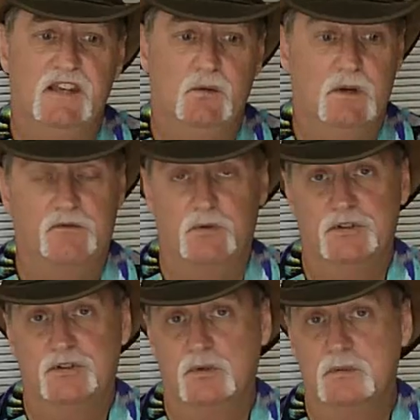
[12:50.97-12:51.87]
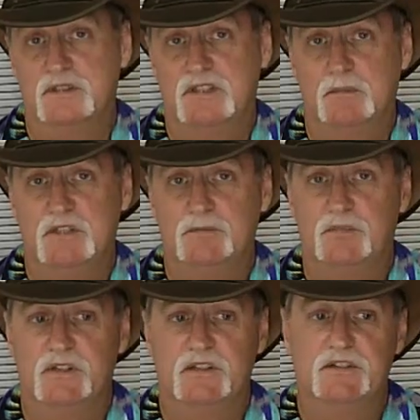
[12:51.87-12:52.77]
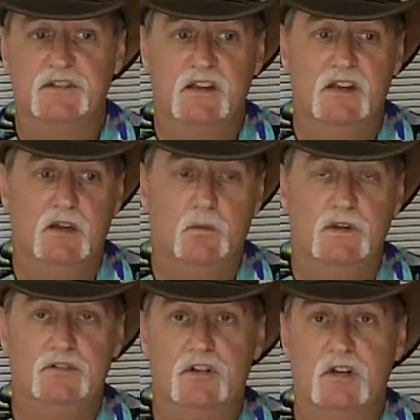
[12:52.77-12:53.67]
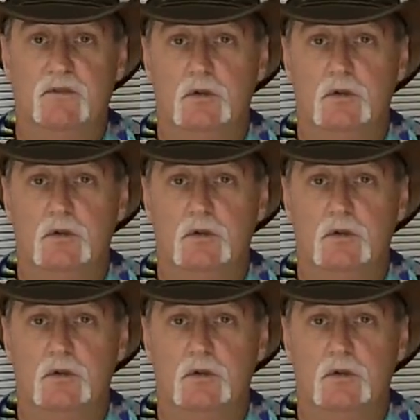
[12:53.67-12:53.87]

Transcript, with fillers: there, went for a swim in Zebedee Springs. We drove